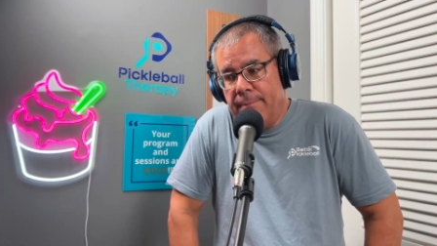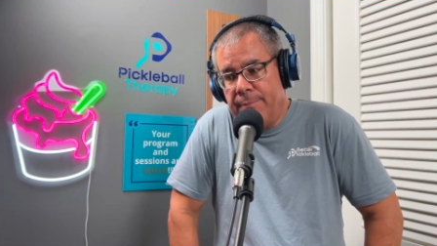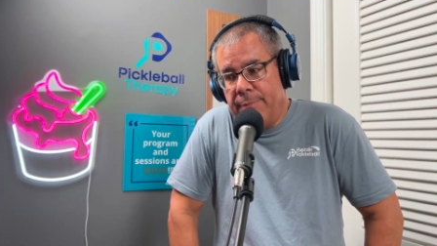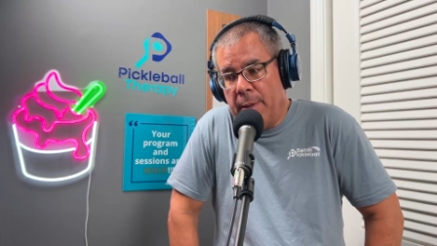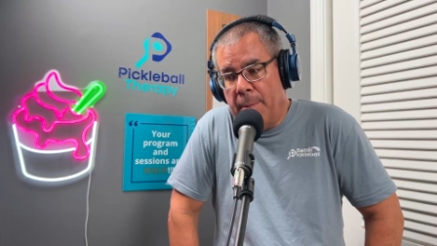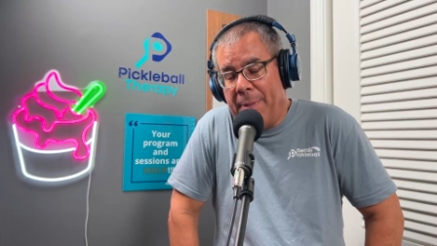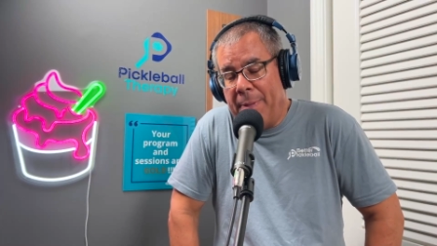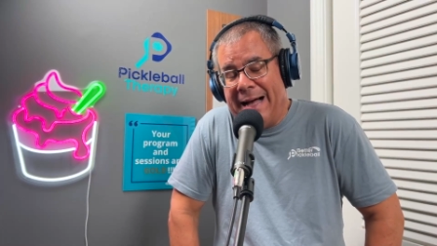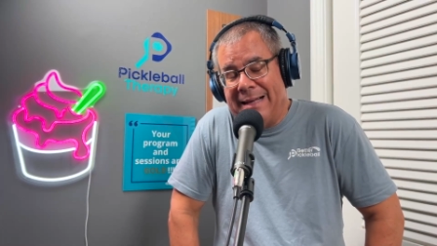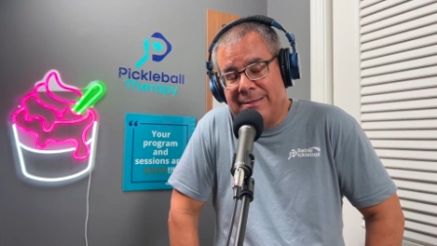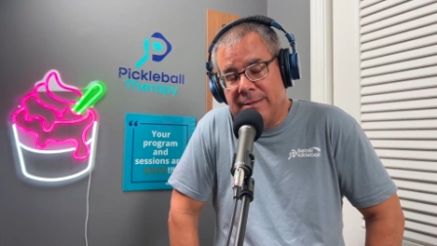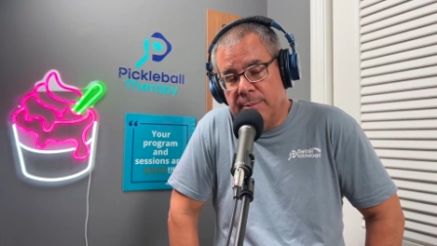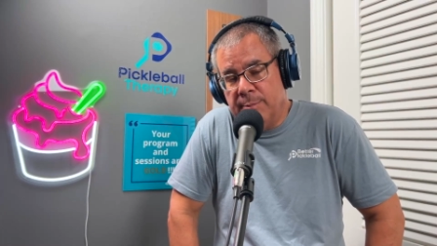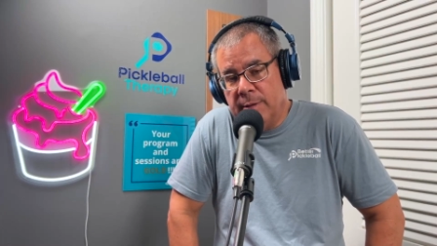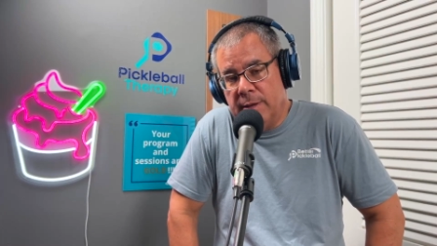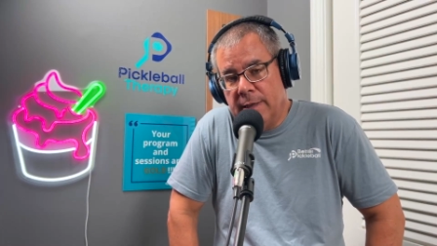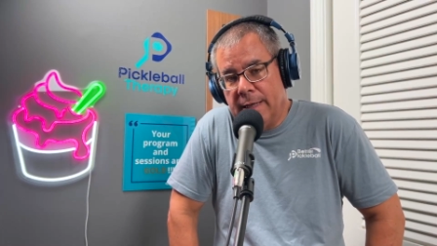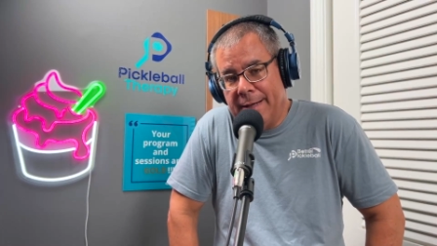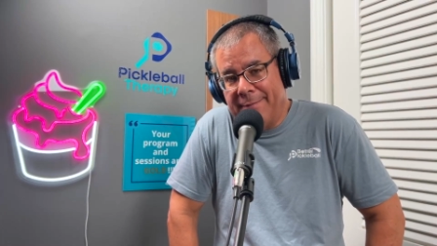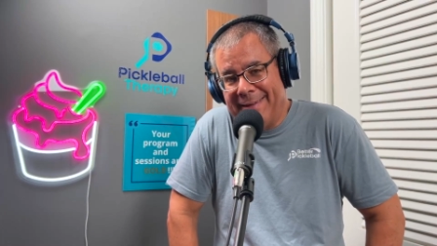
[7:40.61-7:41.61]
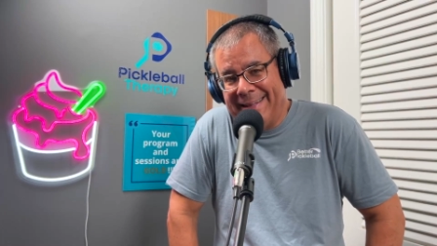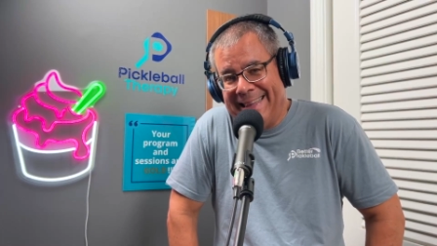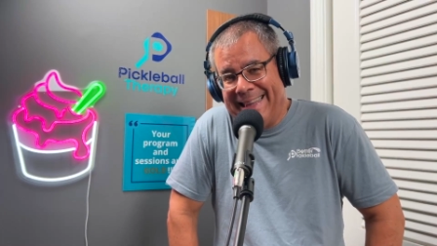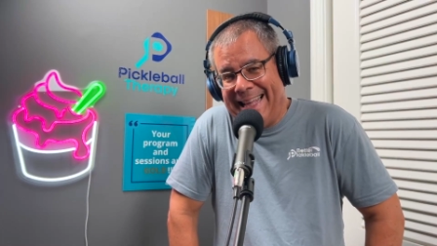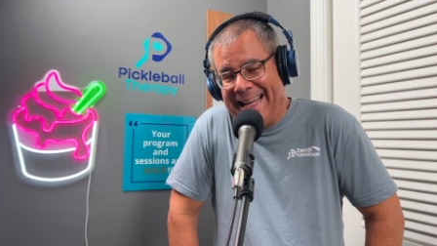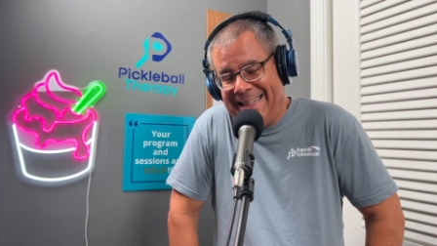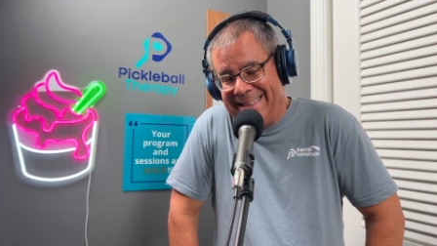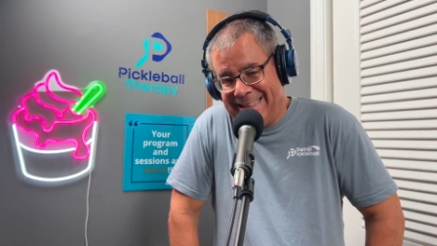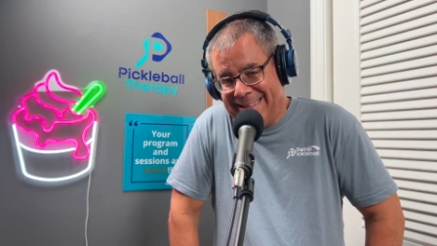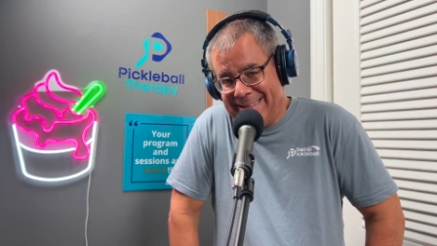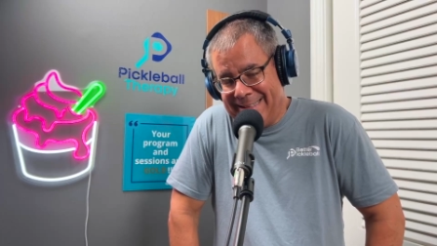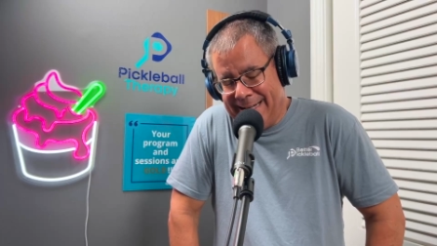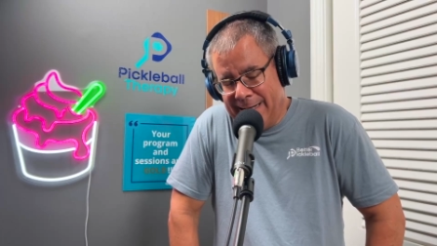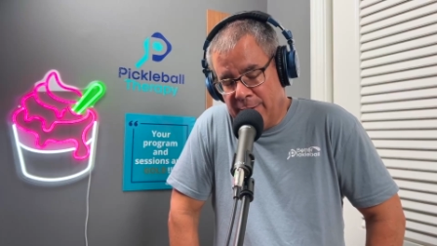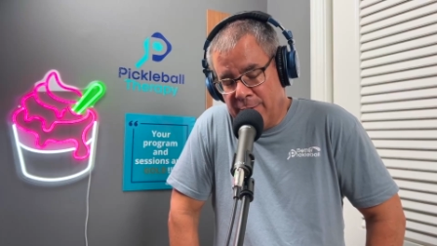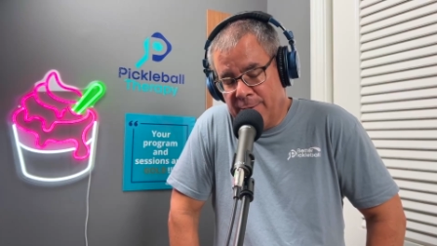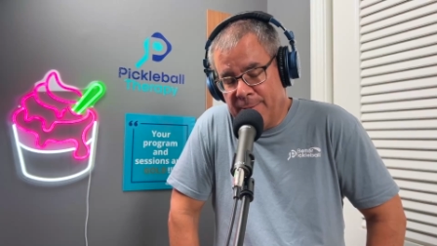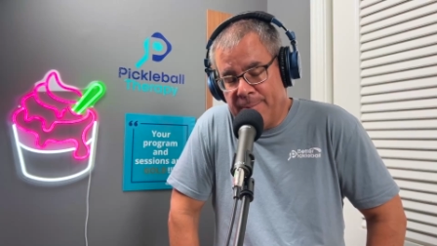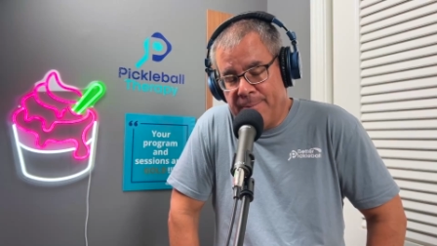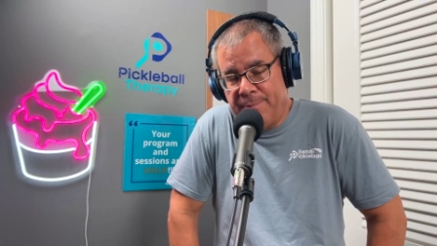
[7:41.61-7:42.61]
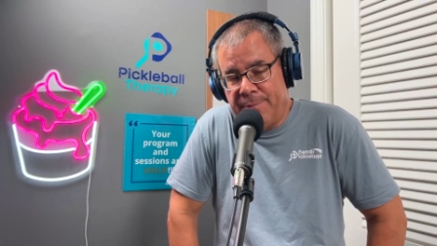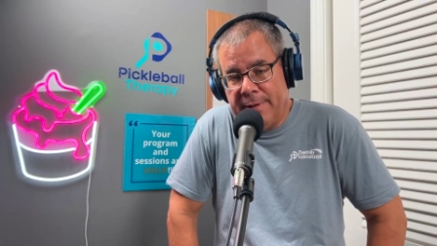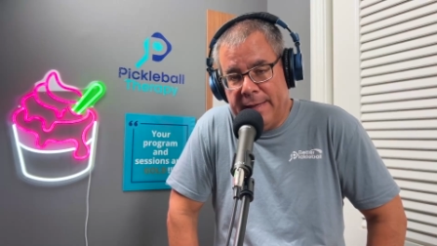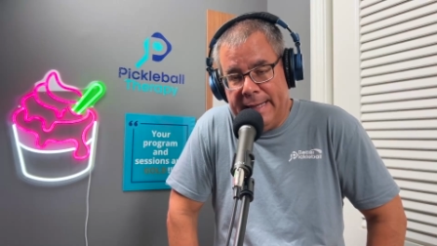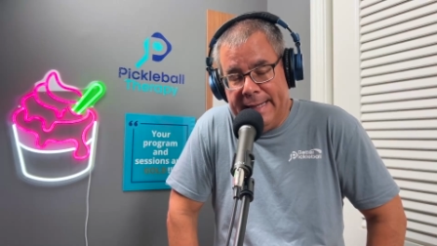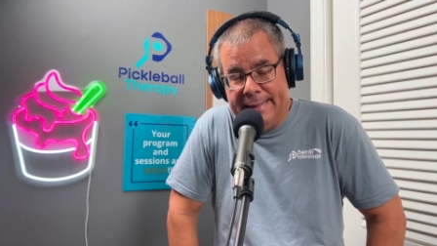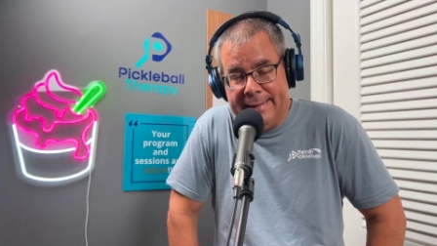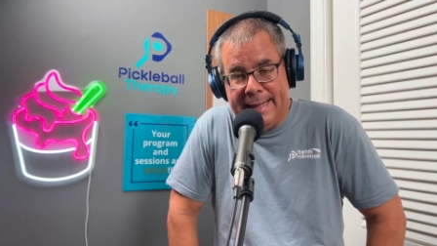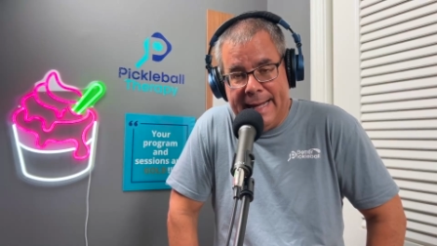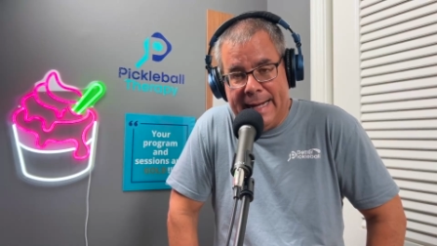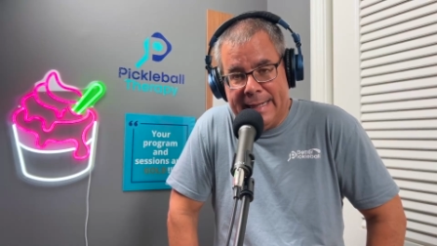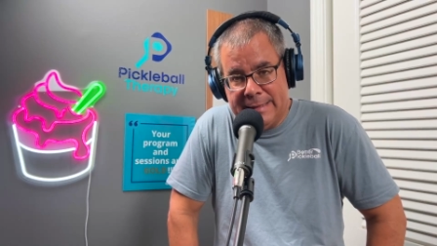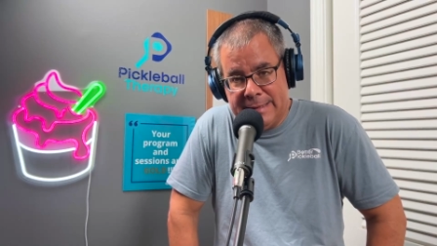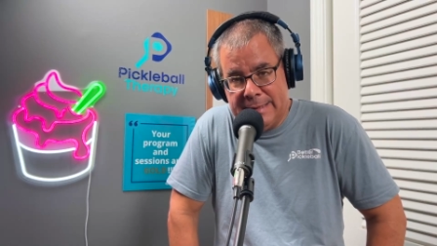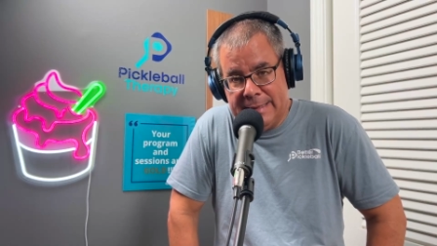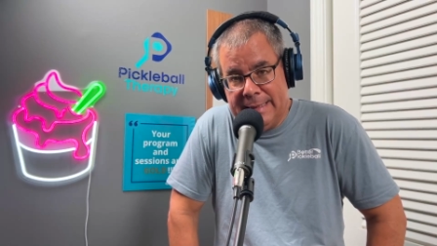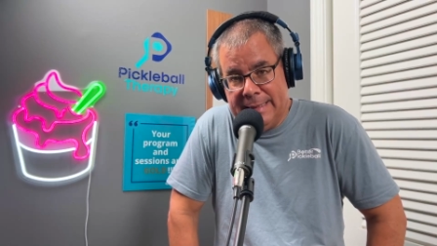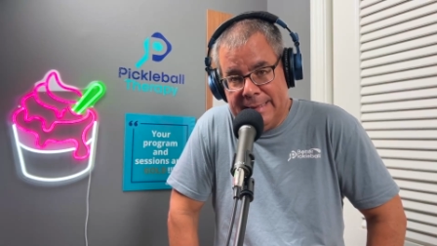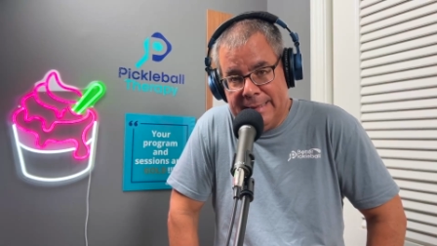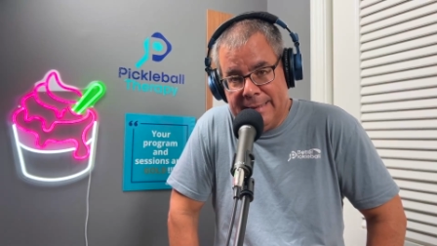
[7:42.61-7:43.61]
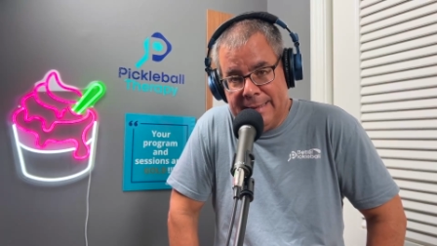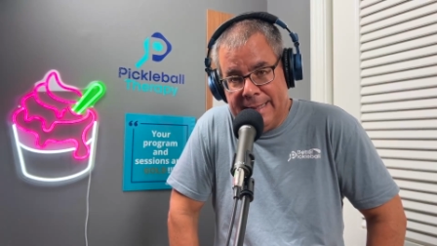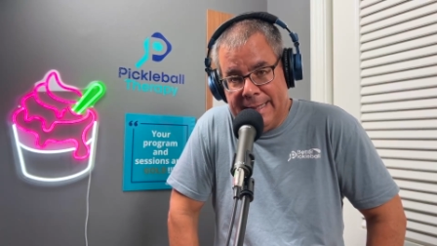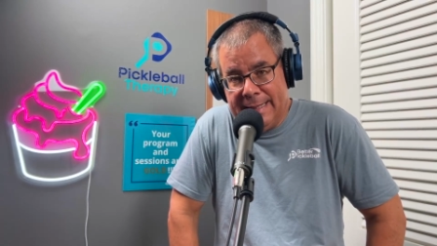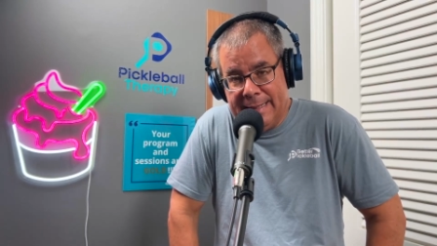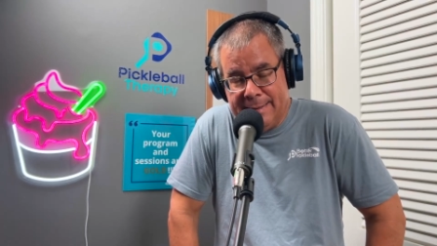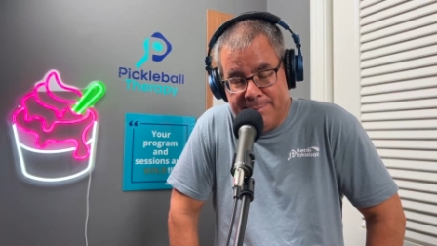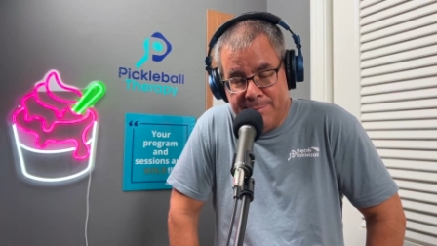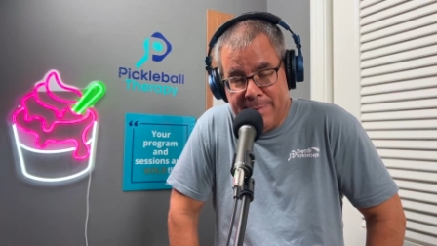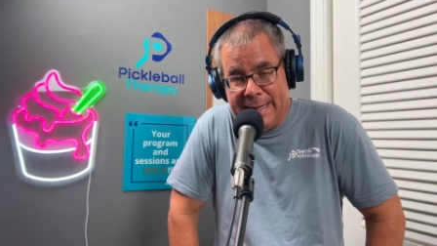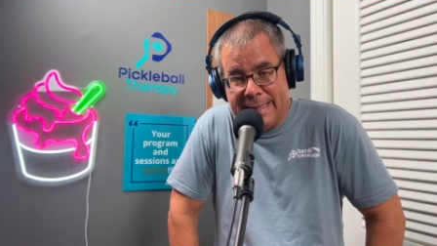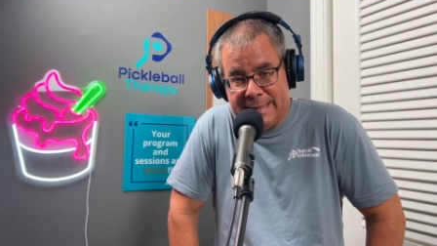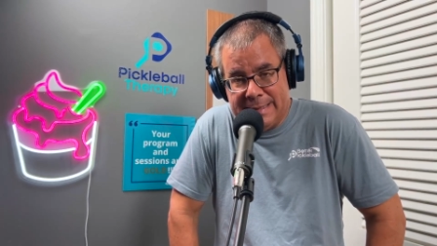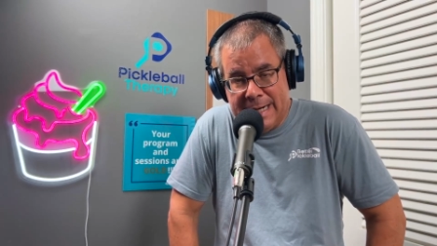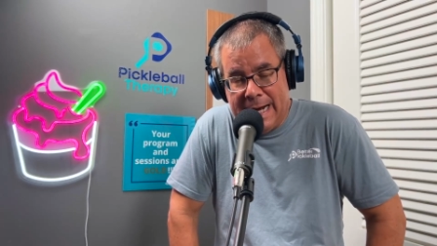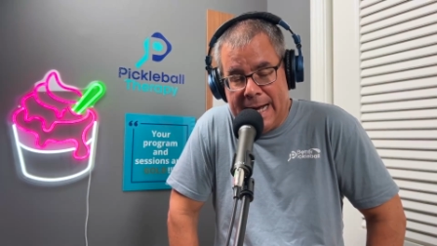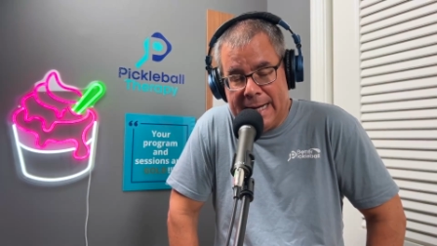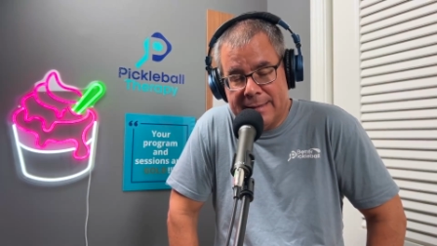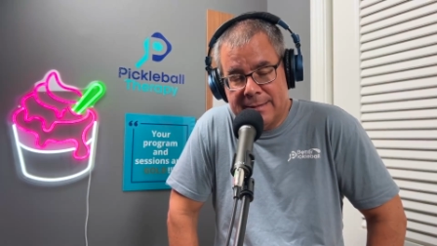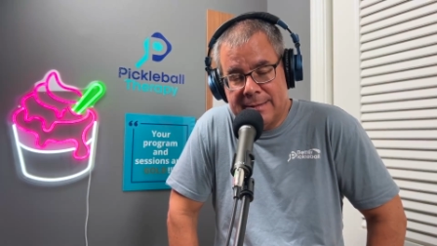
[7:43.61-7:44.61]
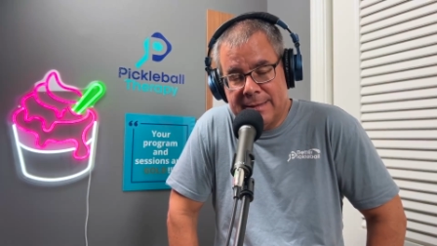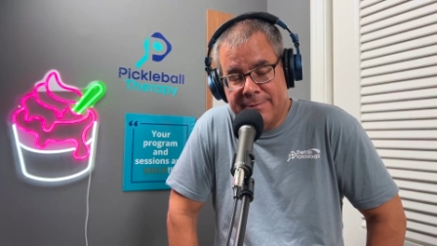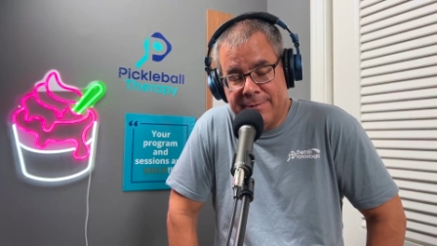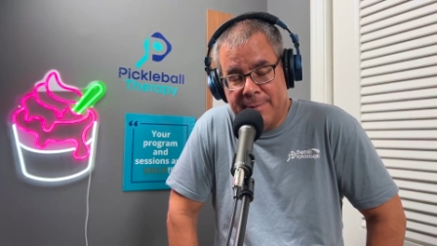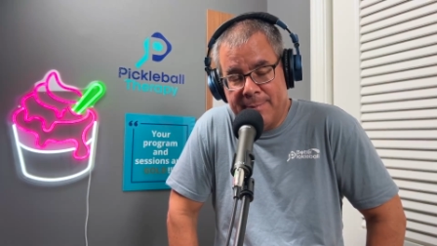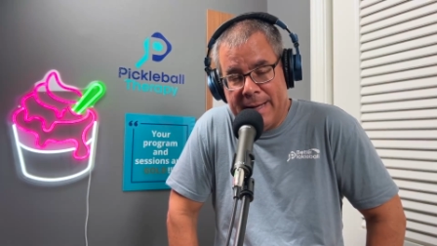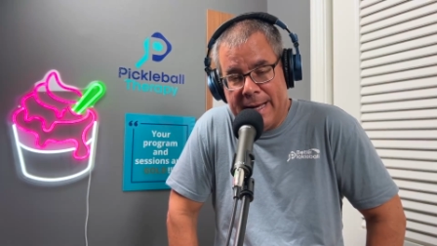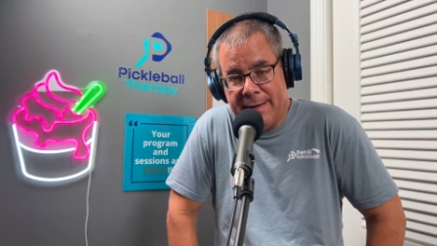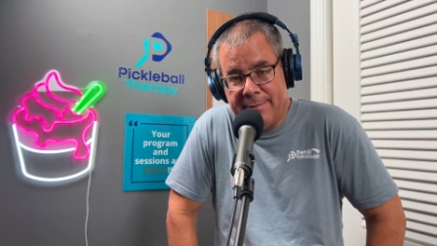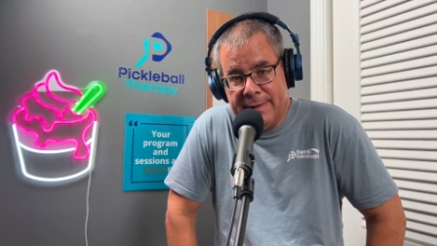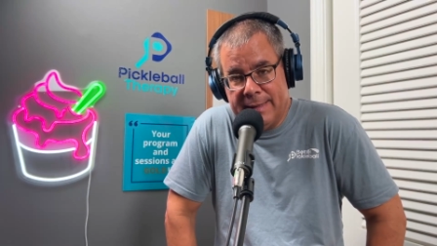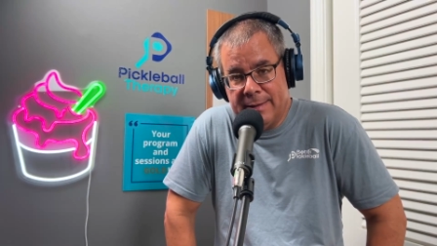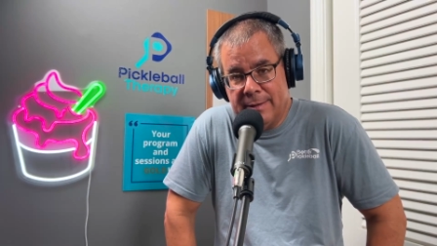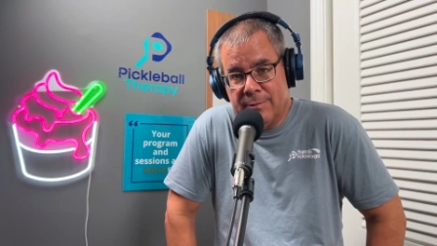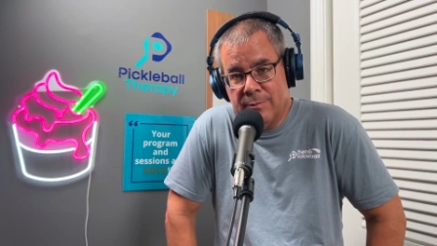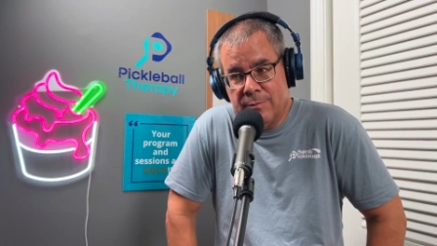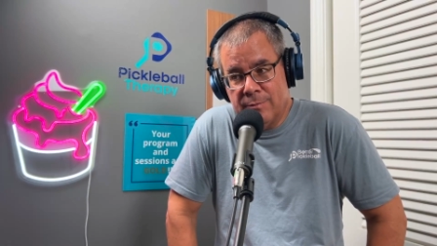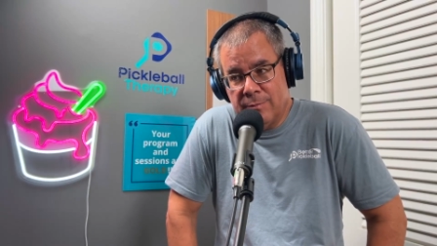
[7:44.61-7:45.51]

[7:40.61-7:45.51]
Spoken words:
the possibility of a latent error in my shots if I'm having,